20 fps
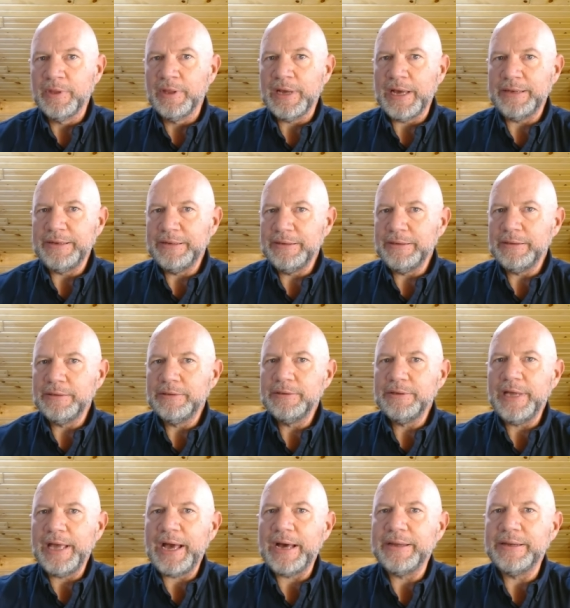I didn't
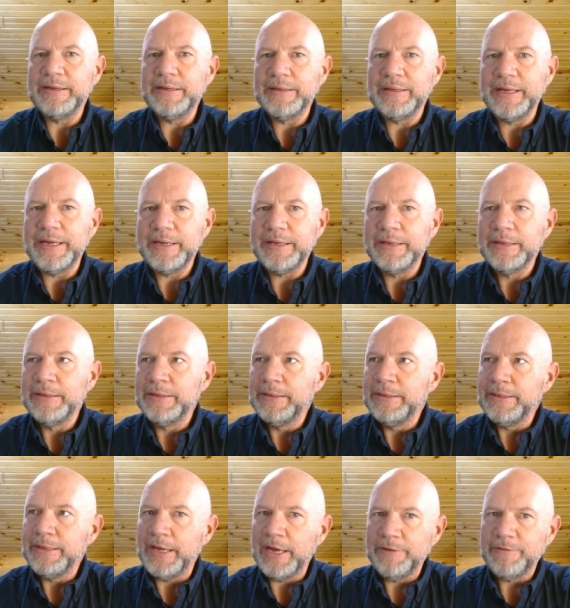look at it like
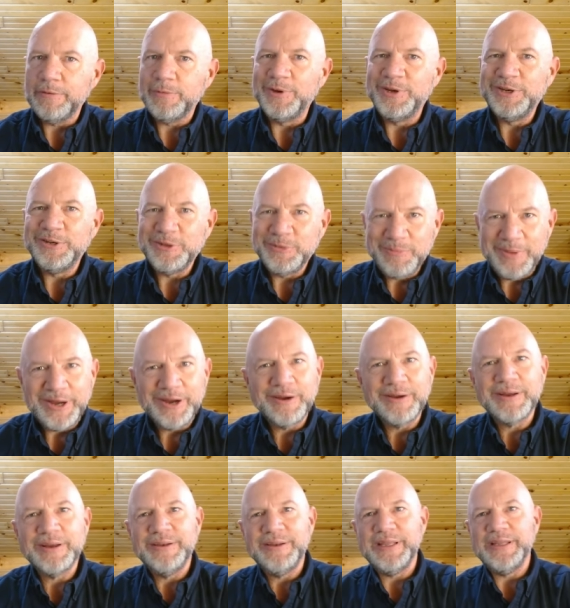Everyone in
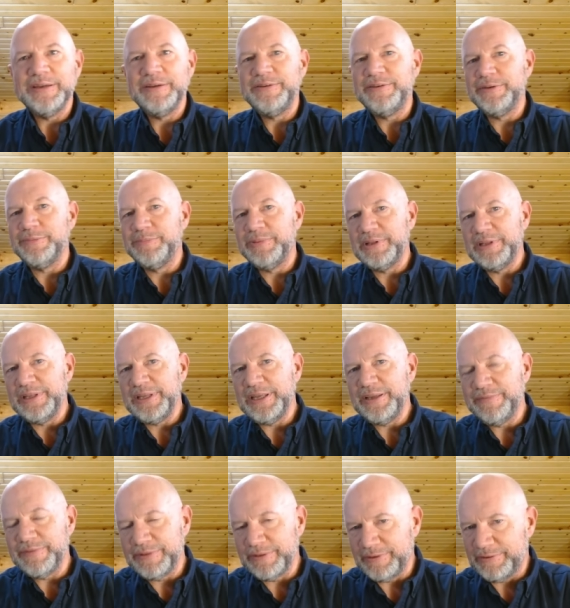America needed to
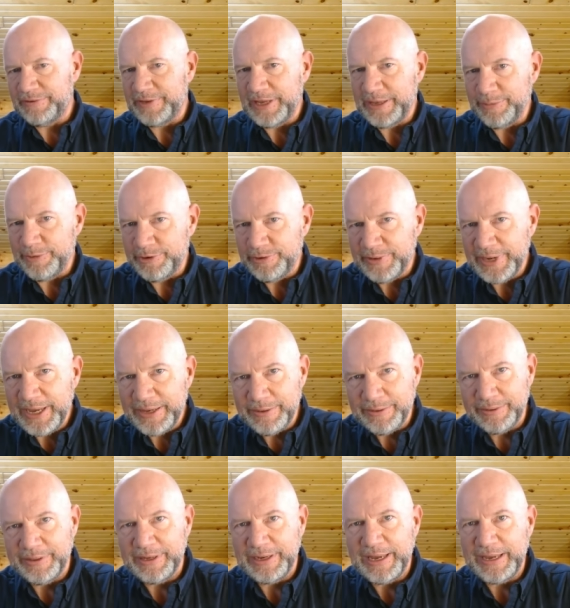believe in the same
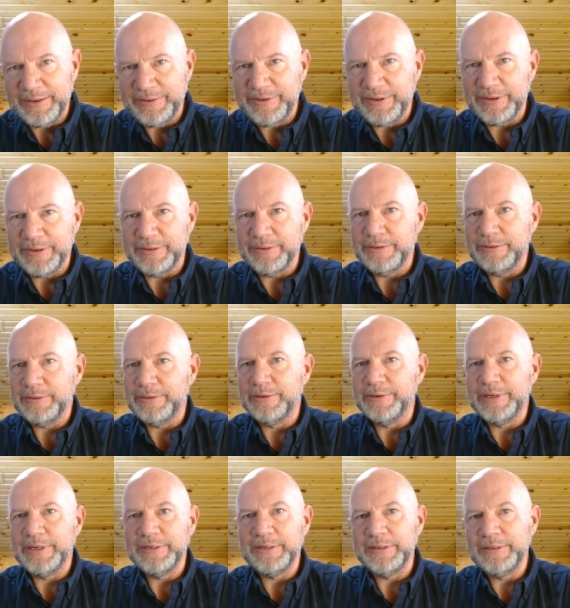creator that I did,
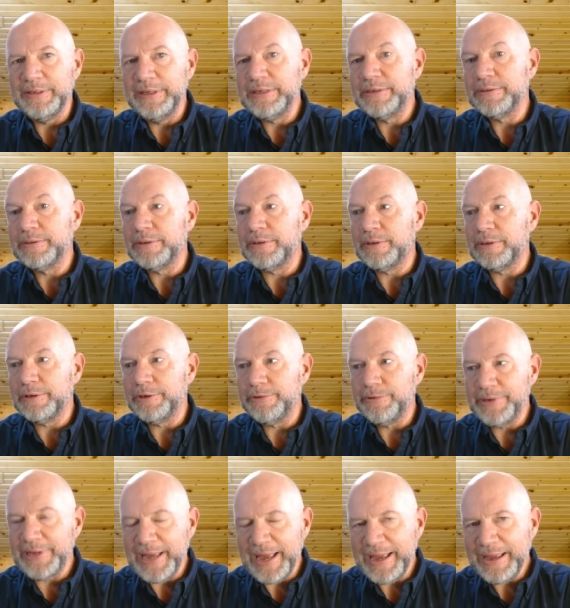or in a literal
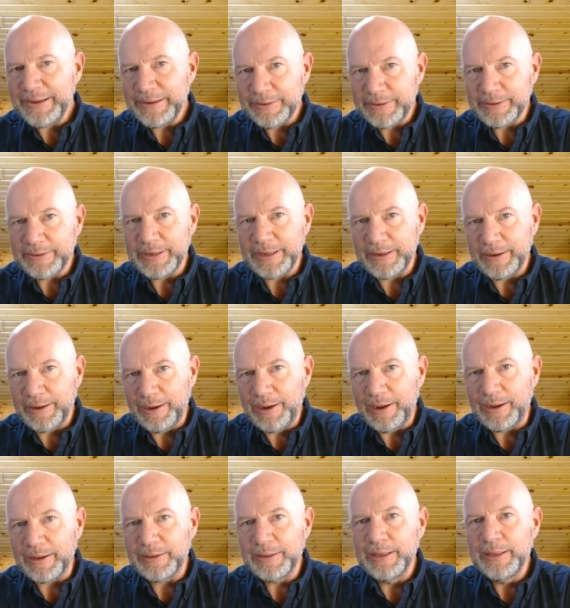creator at
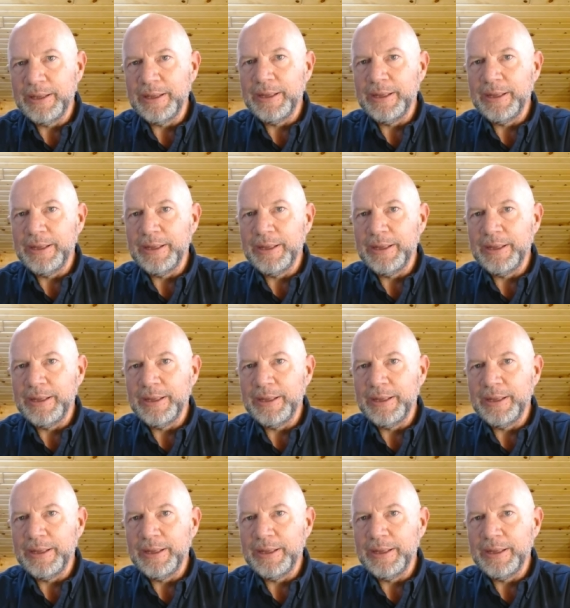all.